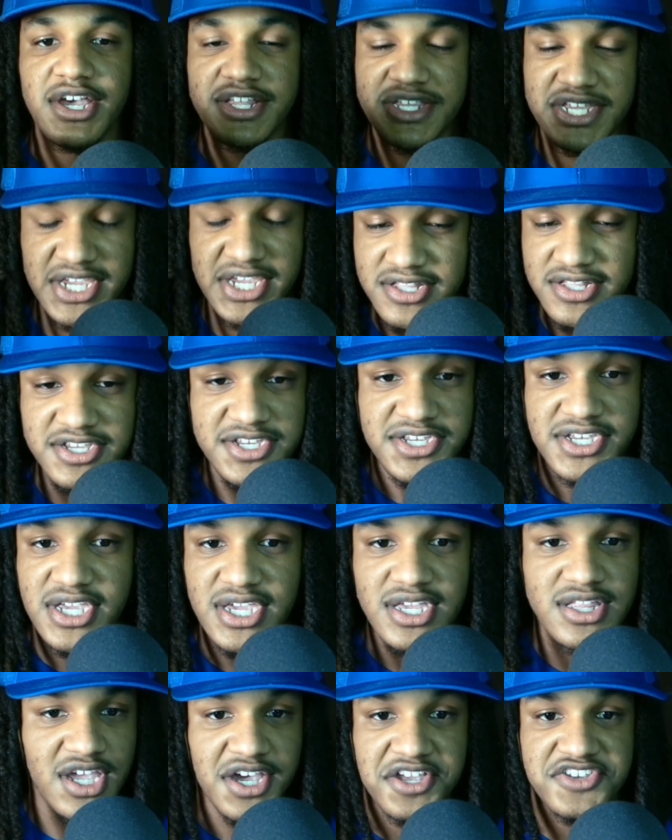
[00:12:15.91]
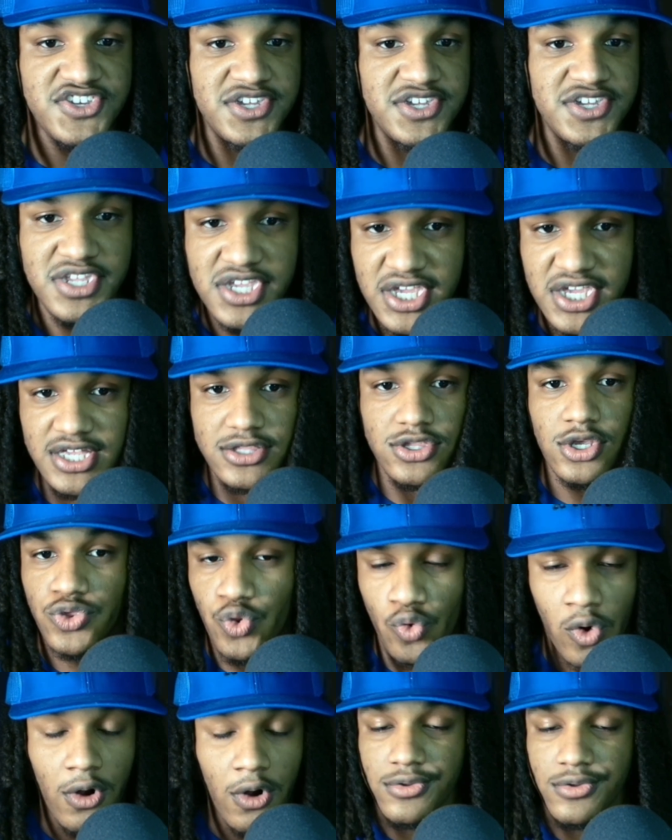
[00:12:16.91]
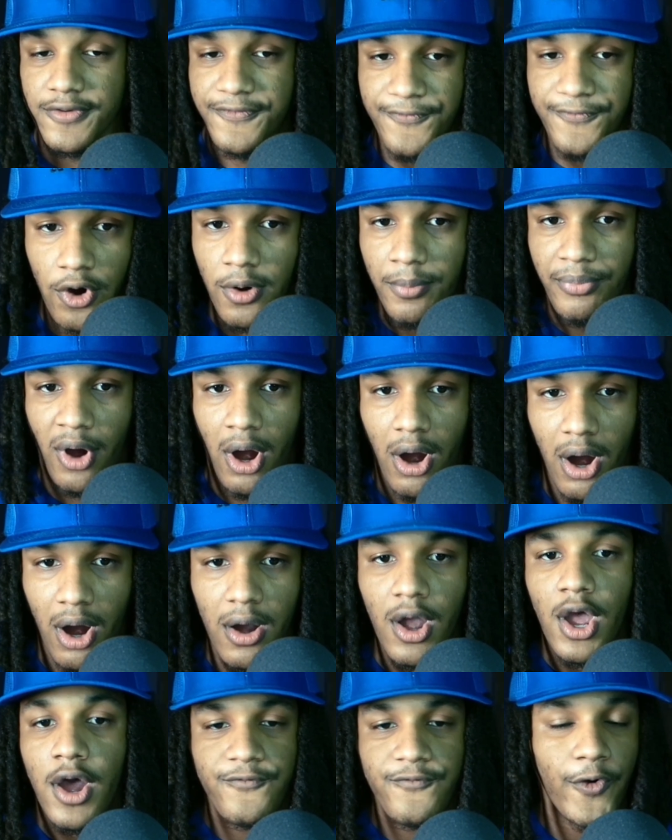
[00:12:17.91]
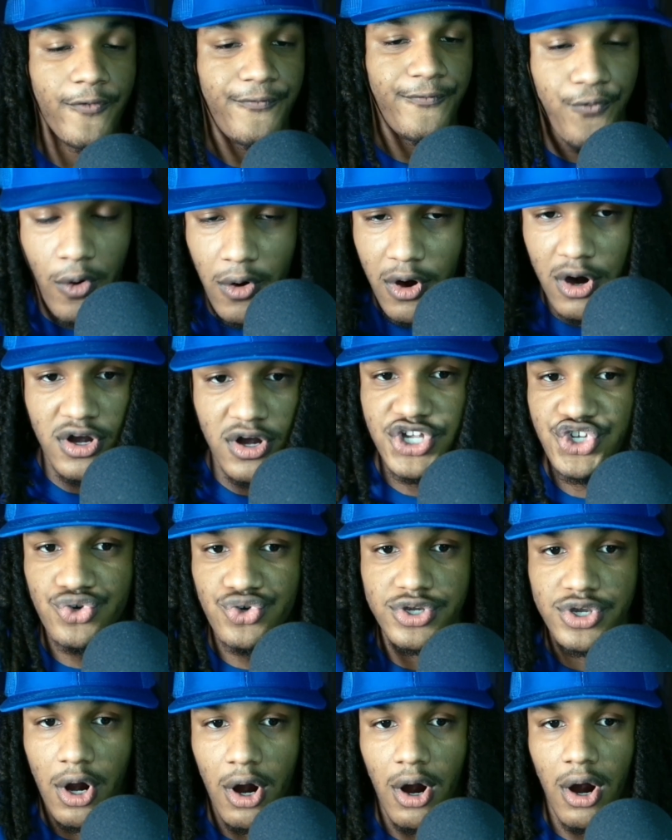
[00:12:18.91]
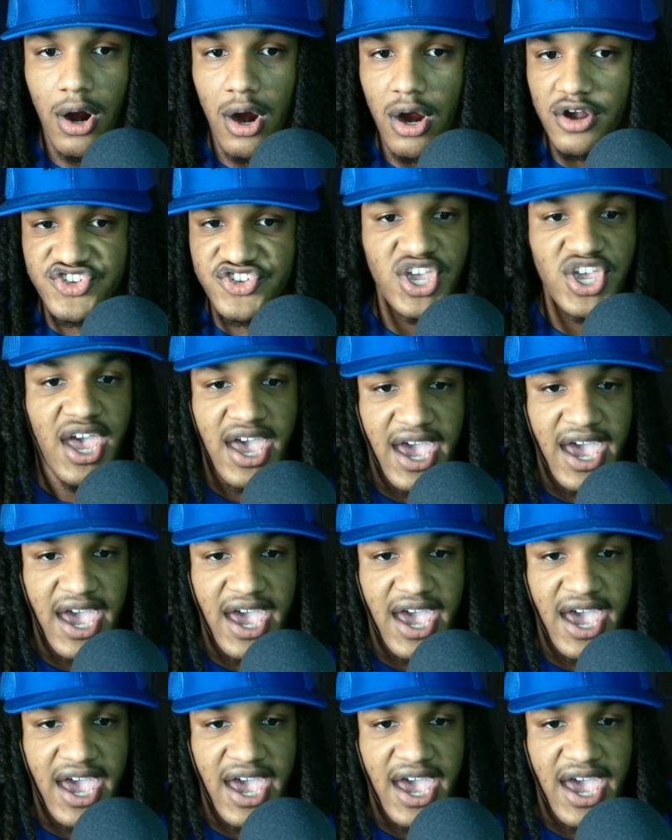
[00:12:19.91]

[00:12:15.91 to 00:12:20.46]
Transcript: Tennessee doesn't need to throw the football for 400 yards,